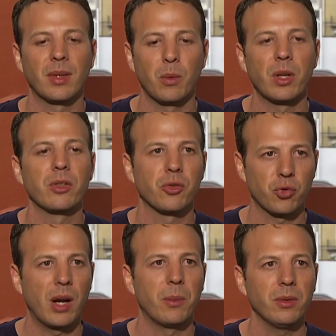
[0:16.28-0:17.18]
they went to
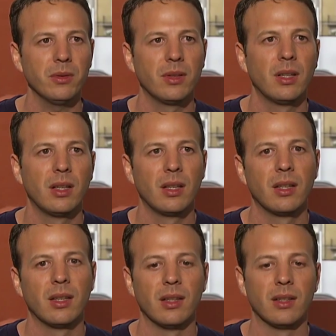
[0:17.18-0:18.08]
travel
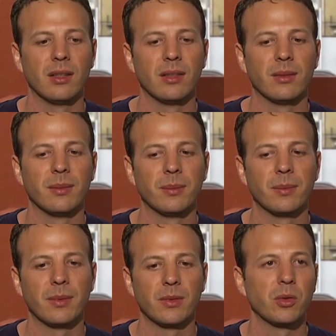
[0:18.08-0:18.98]

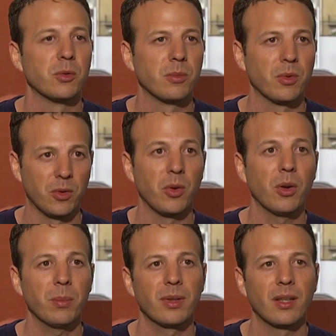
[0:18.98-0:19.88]
to
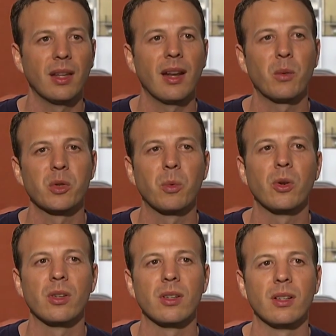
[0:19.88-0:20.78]
Europe, and then I was
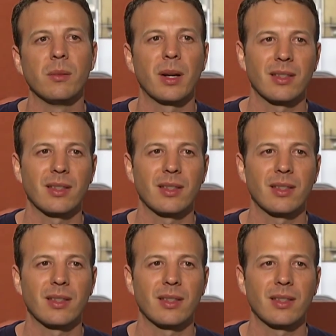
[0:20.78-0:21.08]
born in